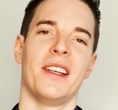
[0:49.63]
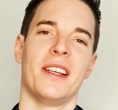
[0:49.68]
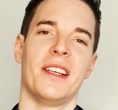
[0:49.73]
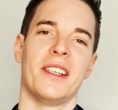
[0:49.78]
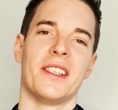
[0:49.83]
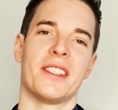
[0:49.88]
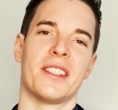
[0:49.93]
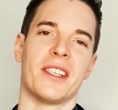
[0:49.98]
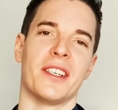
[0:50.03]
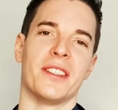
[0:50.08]

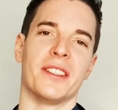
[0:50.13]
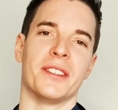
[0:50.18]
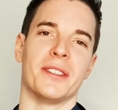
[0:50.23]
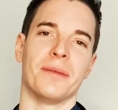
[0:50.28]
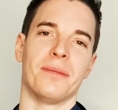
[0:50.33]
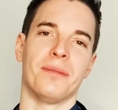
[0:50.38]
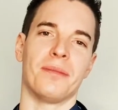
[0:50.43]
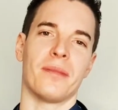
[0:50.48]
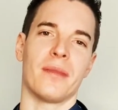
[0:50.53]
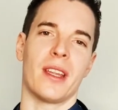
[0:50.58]

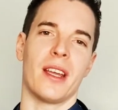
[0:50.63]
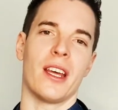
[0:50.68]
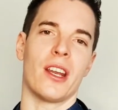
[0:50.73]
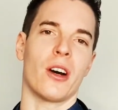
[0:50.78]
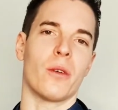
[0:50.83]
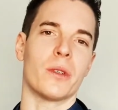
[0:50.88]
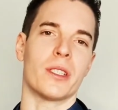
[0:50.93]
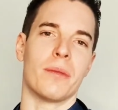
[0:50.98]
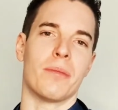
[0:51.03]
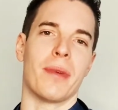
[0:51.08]
So it
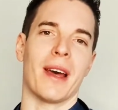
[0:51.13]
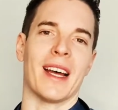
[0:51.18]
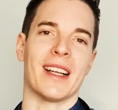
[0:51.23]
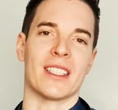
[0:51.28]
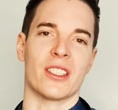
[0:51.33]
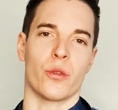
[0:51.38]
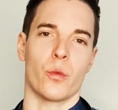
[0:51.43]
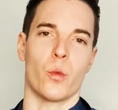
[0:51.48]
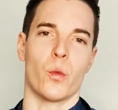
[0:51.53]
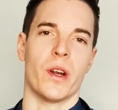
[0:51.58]
always
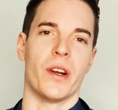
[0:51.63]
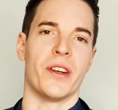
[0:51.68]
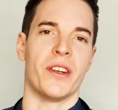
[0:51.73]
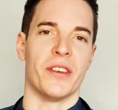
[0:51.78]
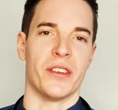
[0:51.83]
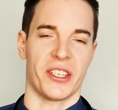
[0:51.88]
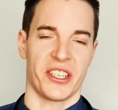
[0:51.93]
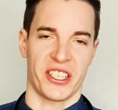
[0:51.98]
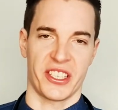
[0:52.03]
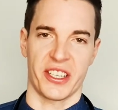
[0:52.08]
depends on where
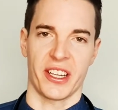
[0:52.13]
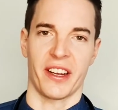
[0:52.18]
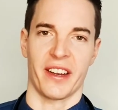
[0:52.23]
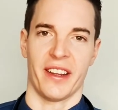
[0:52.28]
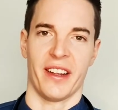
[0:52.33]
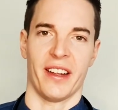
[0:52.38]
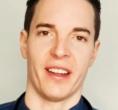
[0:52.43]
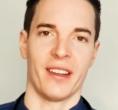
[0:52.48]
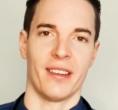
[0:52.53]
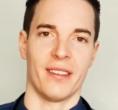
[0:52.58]
you're
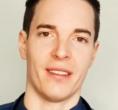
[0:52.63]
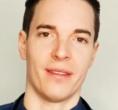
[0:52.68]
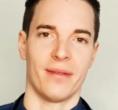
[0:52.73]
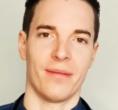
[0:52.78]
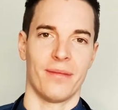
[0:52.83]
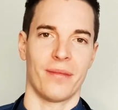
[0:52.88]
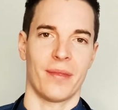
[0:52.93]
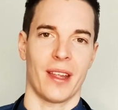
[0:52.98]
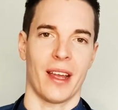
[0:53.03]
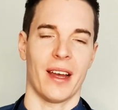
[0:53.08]
studying,
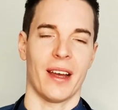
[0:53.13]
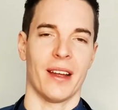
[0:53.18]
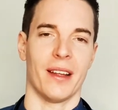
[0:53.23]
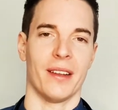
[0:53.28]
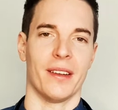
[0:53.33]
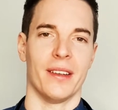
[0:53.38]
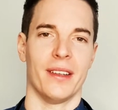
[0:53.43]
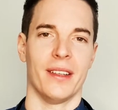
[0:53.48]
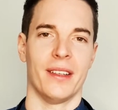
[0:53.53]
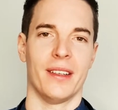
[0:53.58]

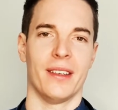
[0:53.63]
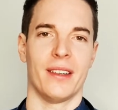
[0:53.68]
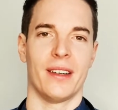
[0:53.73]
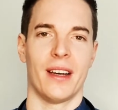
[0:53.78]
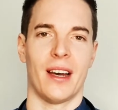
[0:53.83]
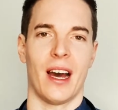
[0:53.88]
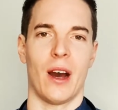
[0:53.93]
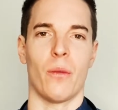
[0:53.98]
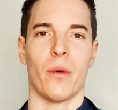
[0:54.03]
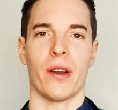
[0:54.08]
and
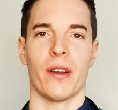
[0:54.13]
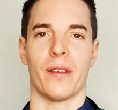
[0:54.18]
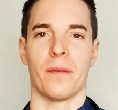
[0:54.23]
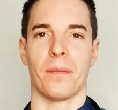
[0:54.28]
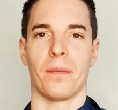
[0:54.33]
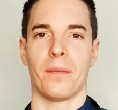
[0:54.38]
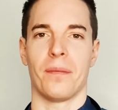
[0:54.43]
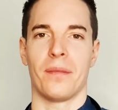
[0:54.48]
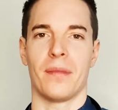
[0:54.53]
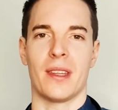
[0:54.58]
I want to
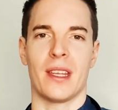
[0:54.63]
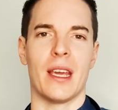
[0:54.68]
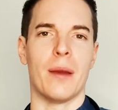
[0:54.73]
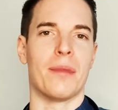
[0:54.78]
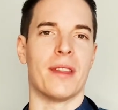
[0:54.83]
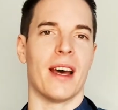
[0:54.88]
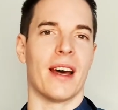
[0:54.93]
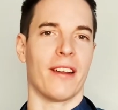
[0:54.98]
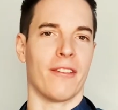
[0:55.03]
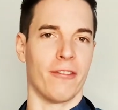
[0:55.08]
keep
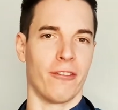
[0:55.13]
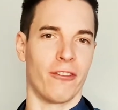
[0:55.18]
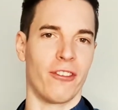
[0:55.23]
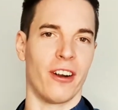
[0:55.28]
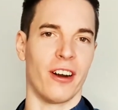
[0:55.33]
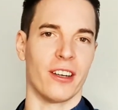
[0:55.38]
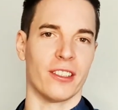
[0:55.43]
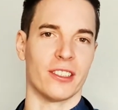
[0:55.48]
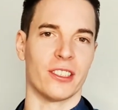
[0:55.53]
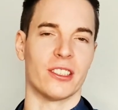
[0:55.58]
that in front.